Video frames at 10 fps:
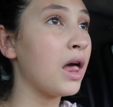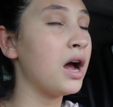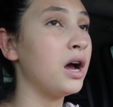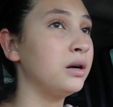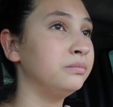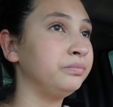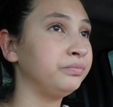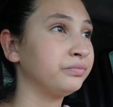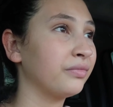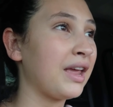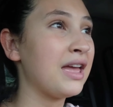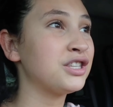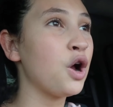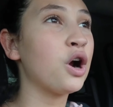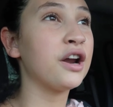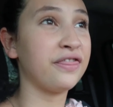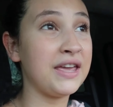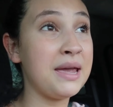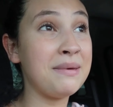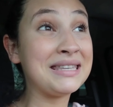Um, so her
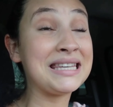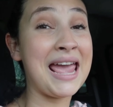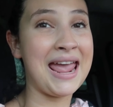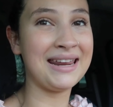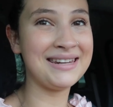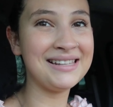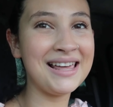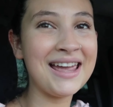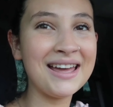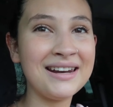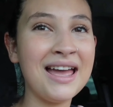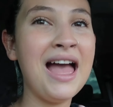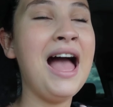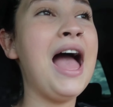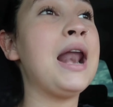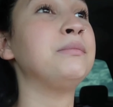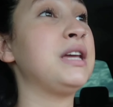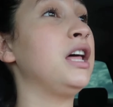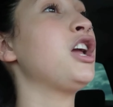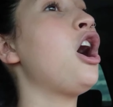theme is Candyland, and I'm
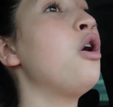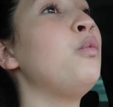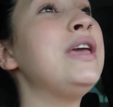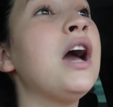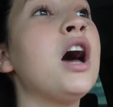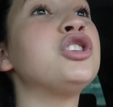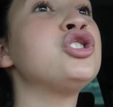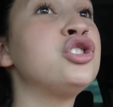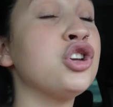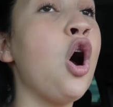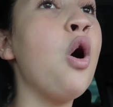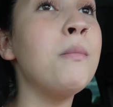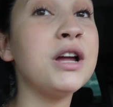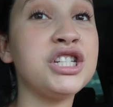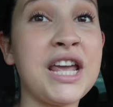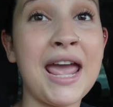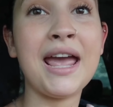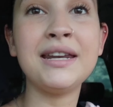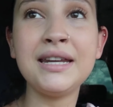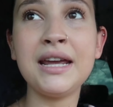telling y'all, we got so much
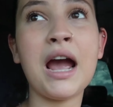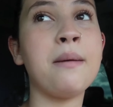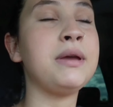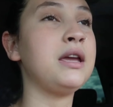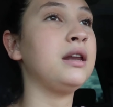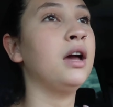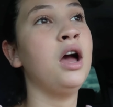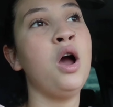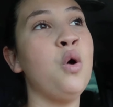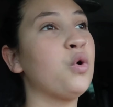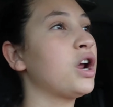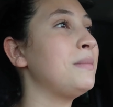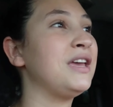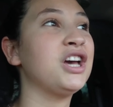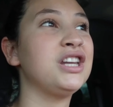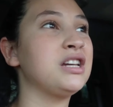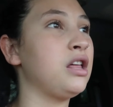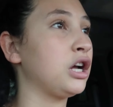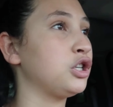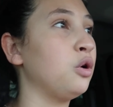candy. I mean, we're gonna be good till
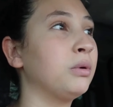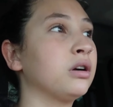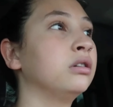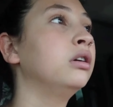October.